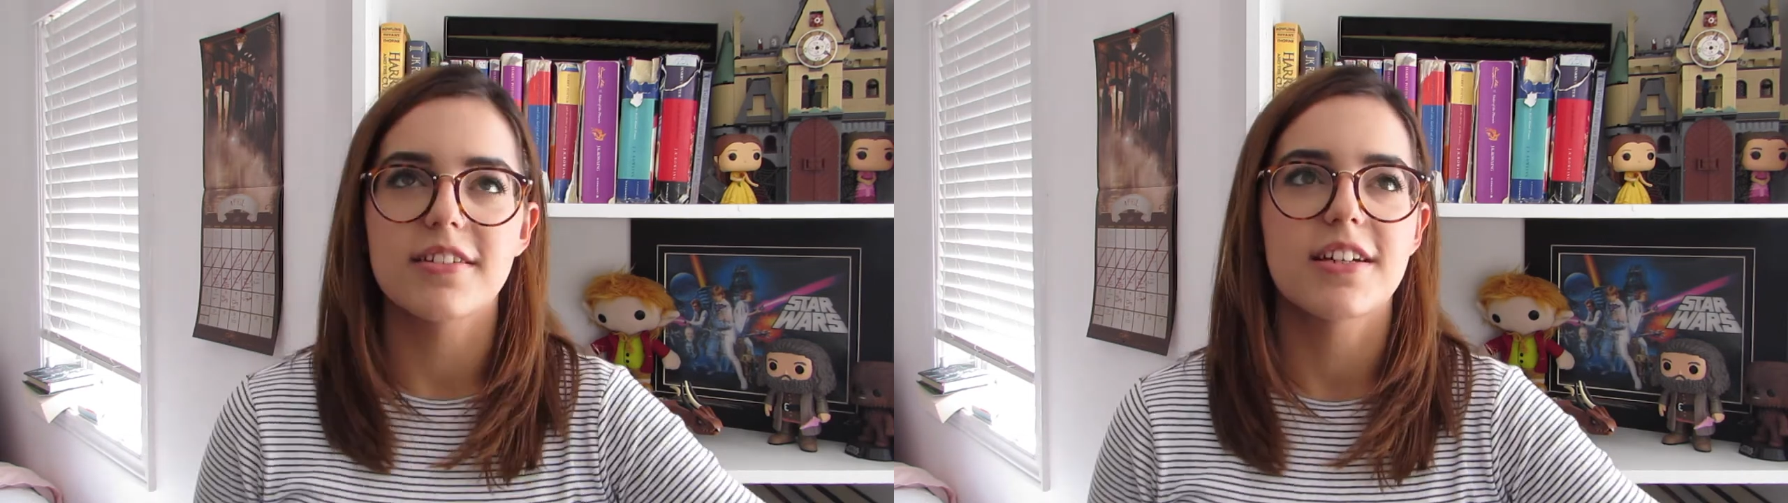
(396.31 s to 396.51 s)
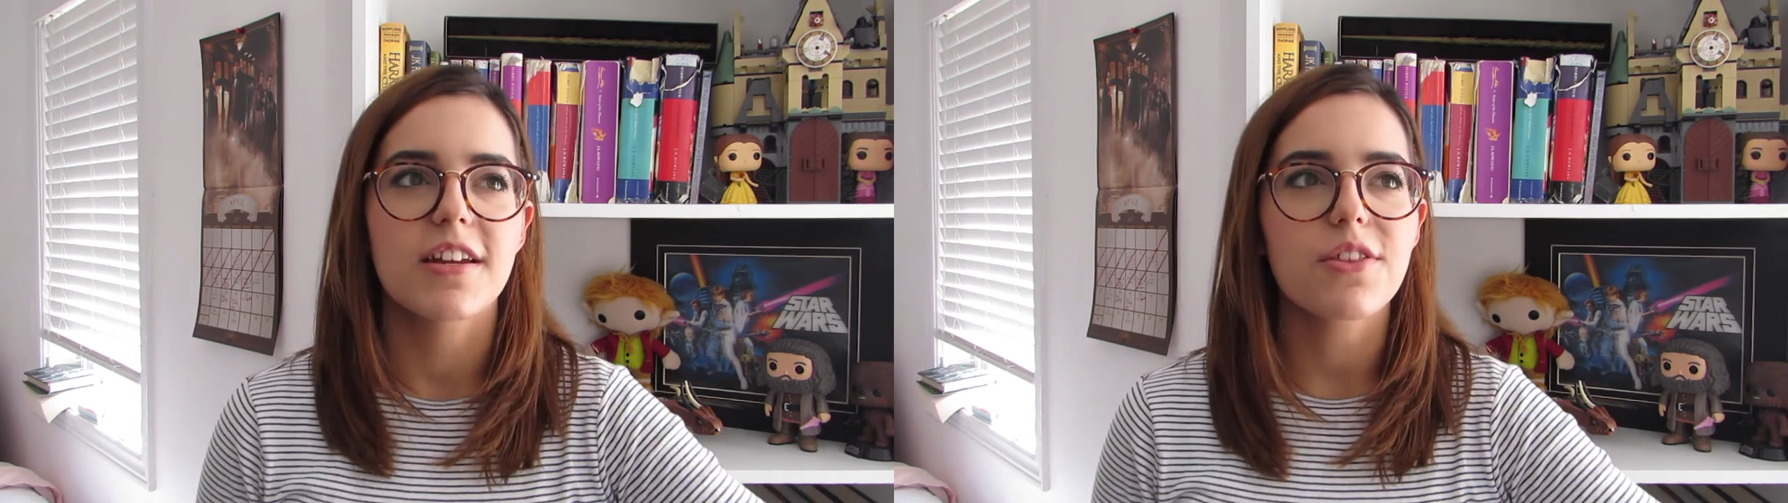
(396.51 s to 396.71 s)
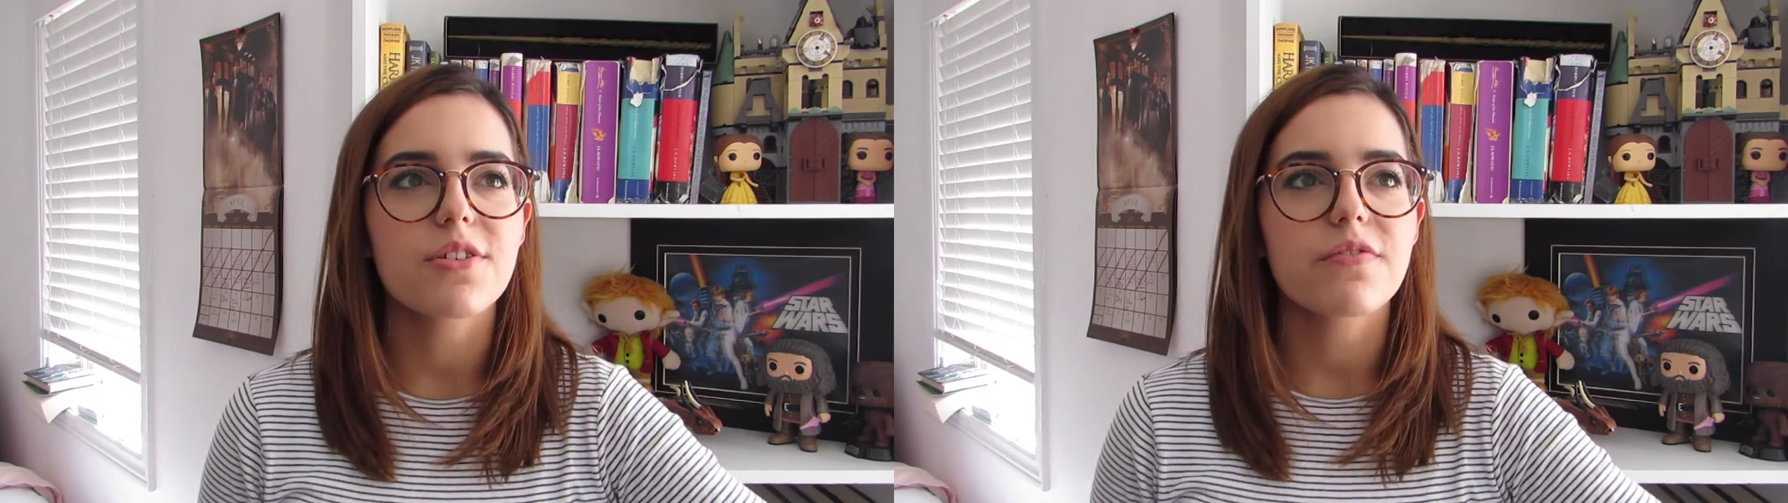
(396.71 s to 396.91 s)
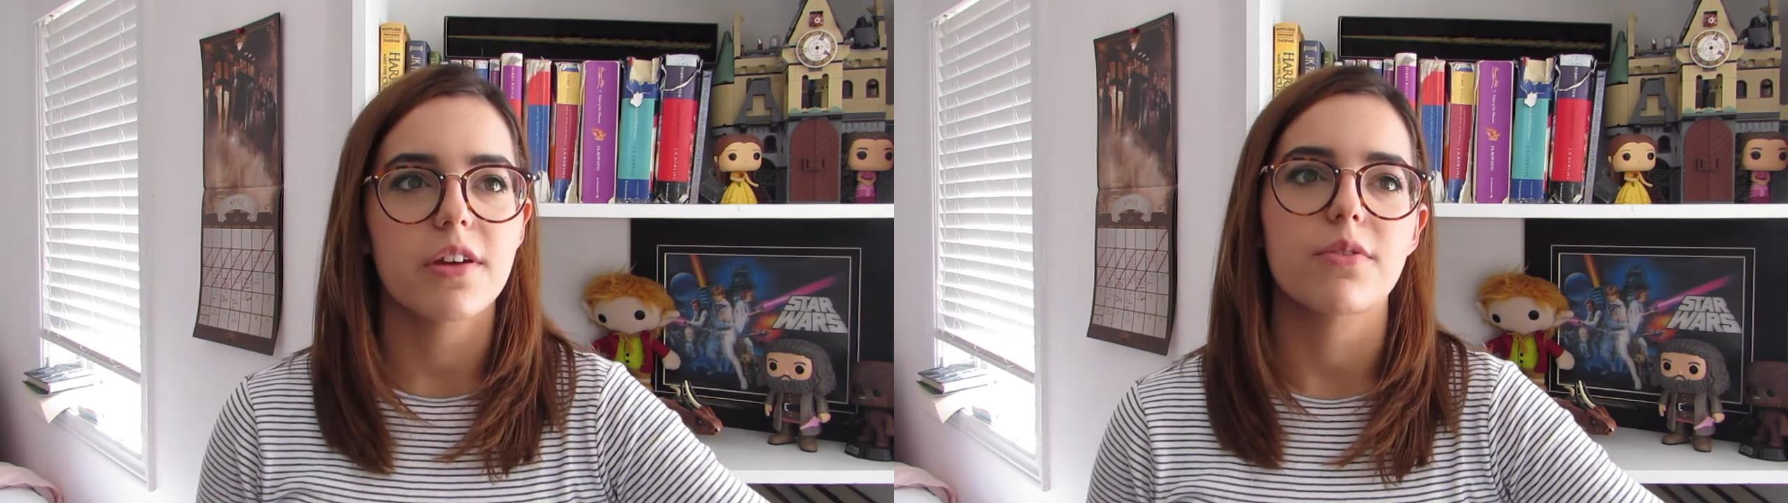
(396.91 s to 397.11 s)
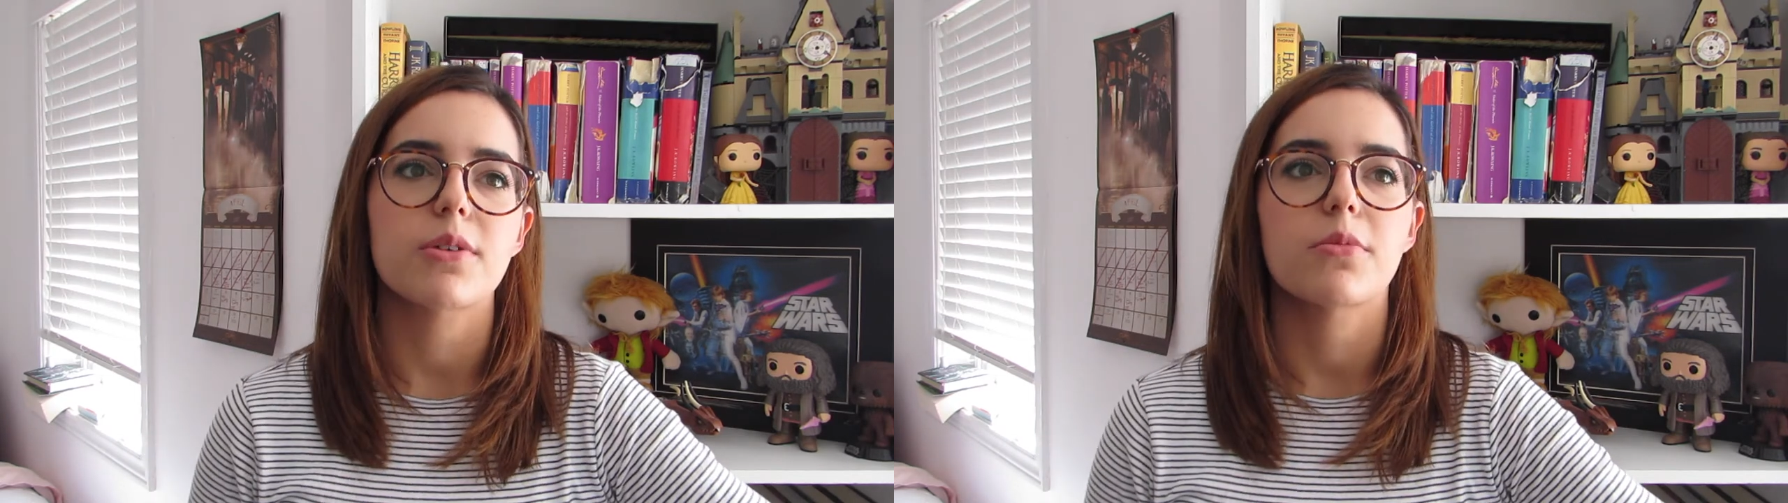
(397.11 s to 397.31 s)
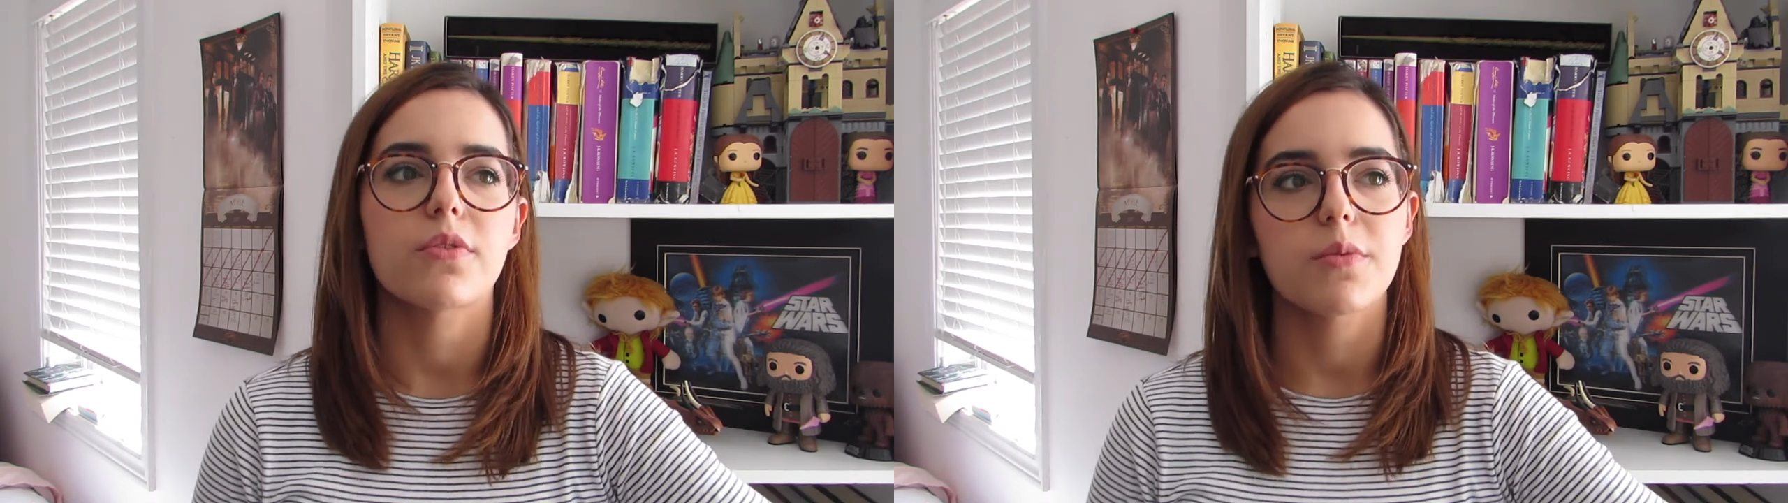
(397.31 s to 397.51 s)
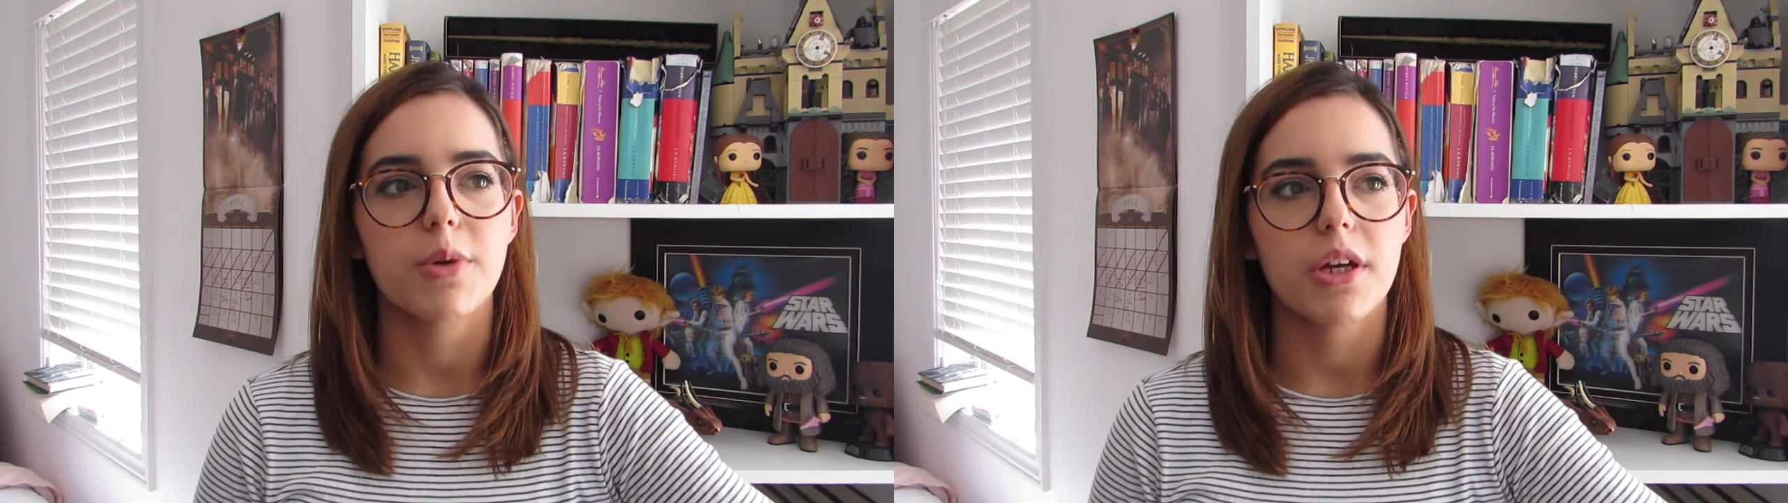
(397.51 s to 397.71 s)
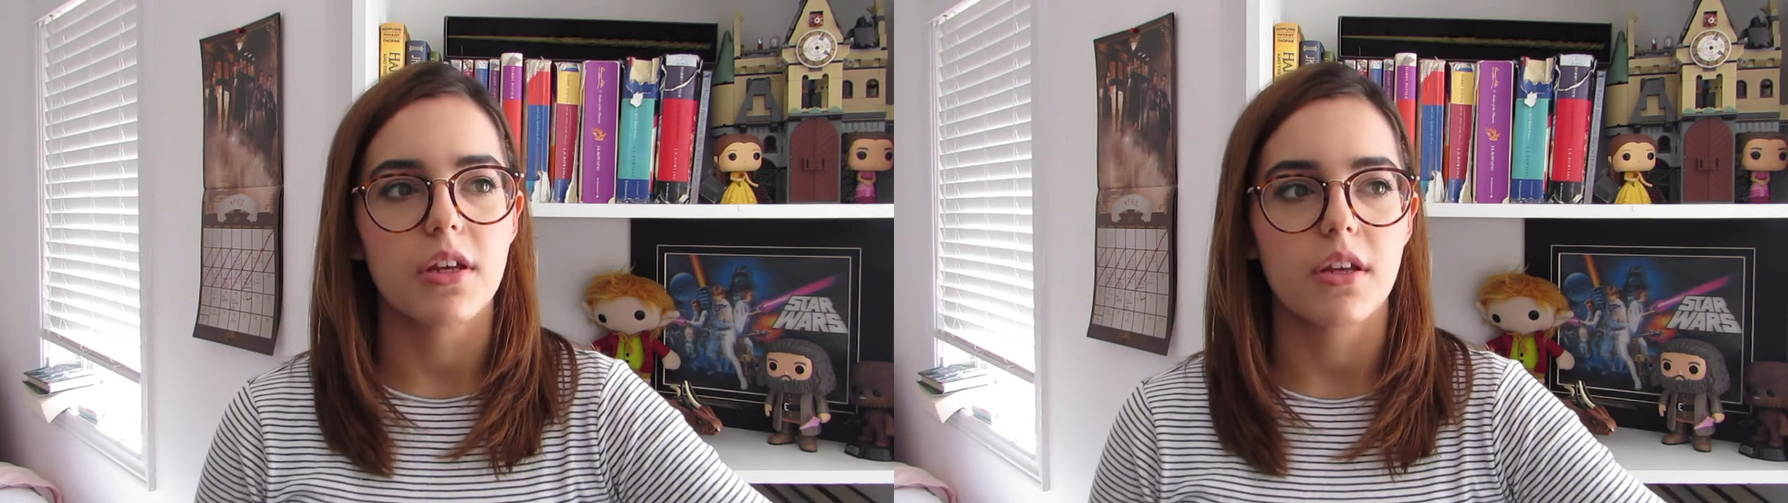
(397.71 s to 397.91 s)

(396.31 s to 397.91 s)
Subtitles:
Another favorite movie of mine